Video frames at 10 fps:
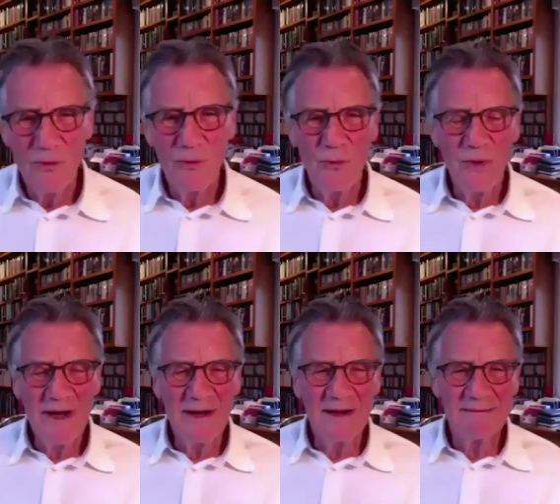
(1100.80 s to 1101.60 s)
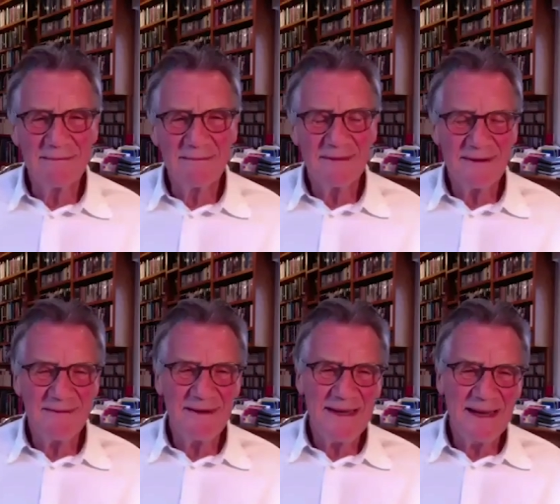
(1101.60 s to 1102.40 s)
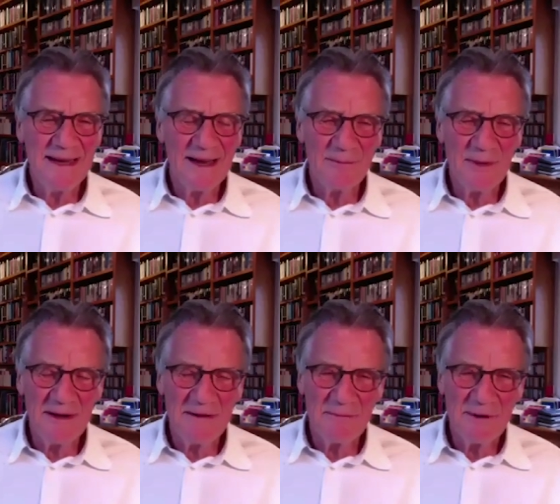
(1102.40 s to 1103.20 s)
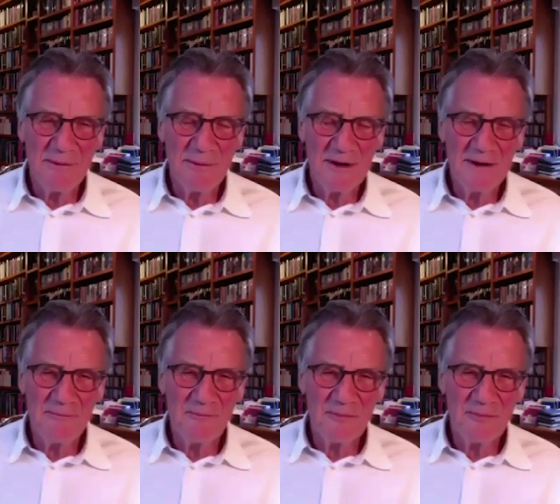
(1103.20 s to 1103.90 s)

Well, yeah, I mean we were